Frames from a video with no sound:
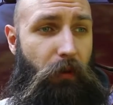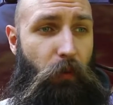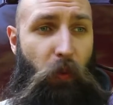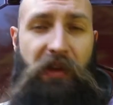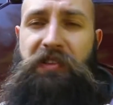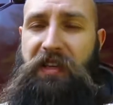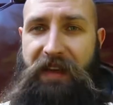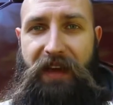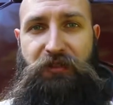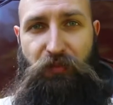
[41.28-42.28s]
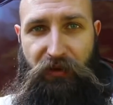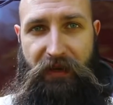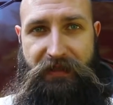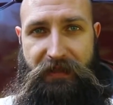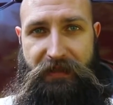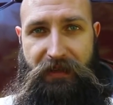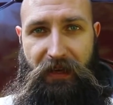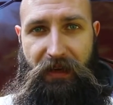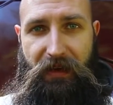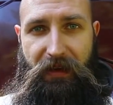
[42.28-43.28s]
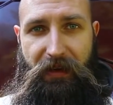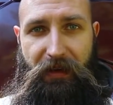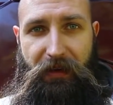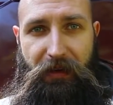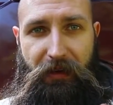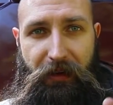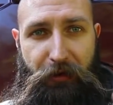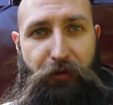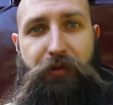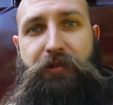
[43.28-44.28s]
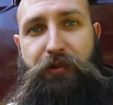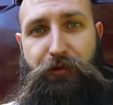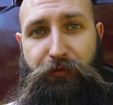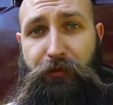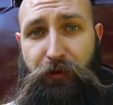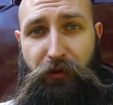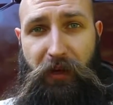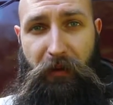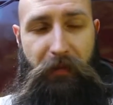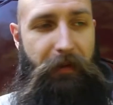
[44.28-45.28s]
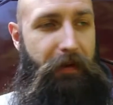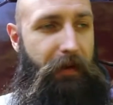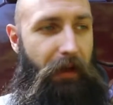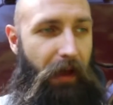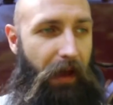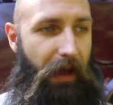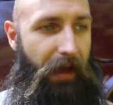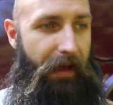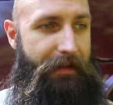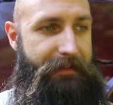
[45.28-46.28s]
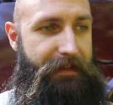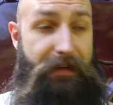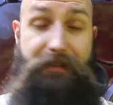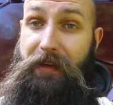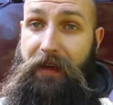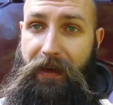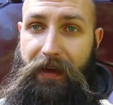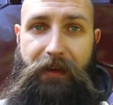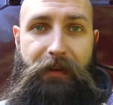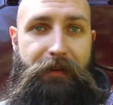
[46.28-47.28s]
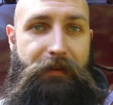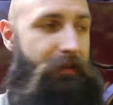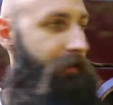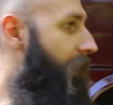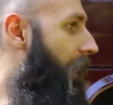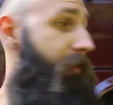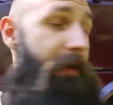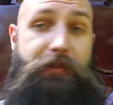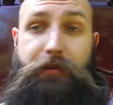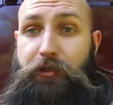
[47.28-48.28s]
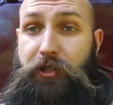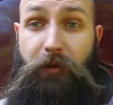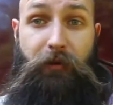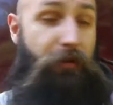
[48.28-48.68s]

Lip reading: we need to get to places in order to review them. And today I'd like to share with